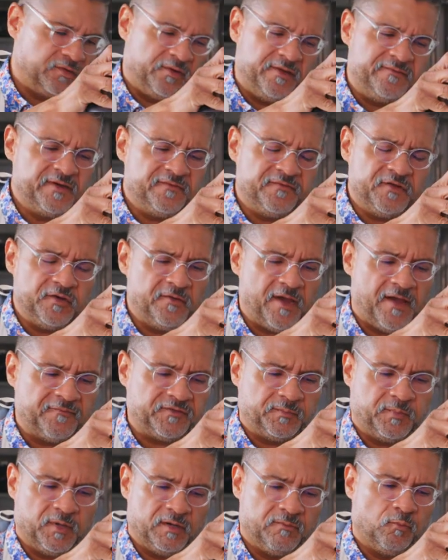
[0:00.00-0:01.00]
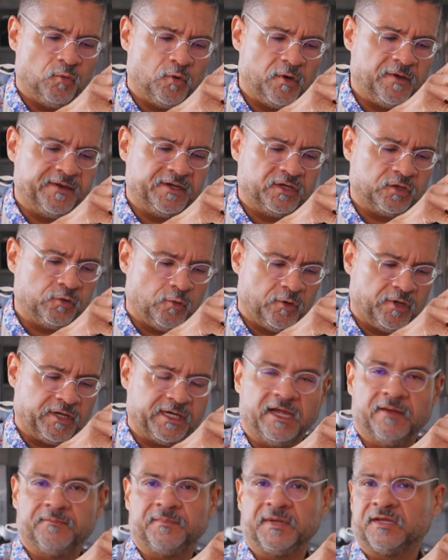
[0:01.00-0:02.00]
So even if you have to put more than a
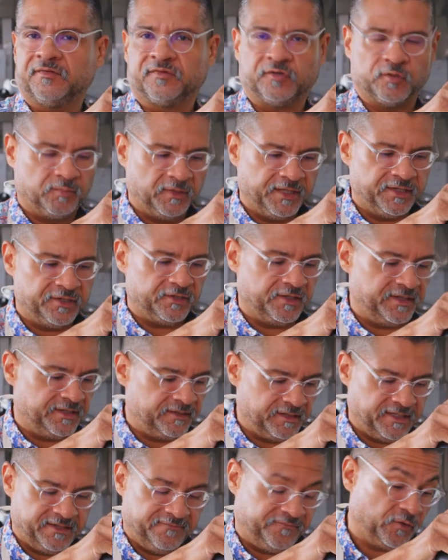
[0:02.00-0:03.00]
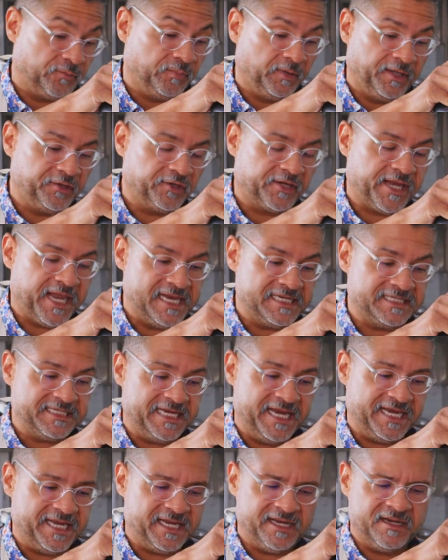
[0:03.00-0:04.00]
1/4 cup because your blender, if your blender can't
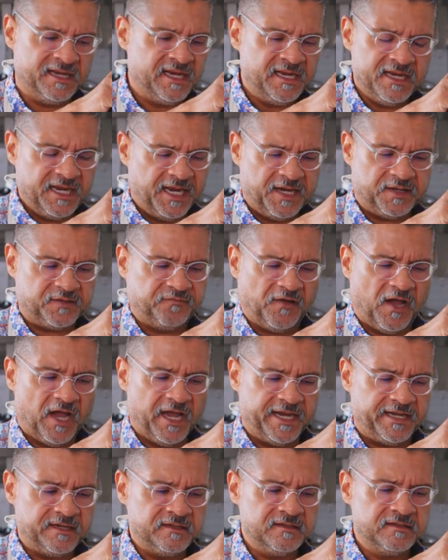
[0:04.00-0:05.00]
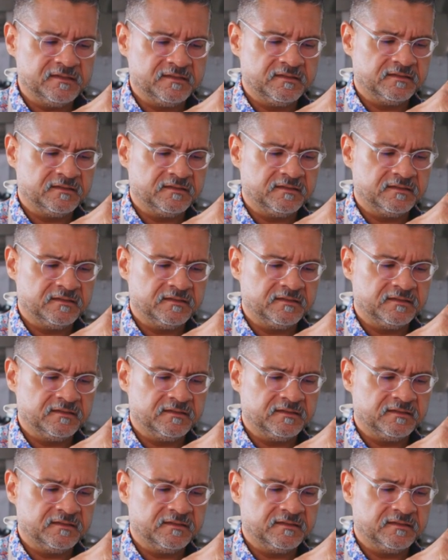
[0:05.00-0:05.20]
take it, it's fine.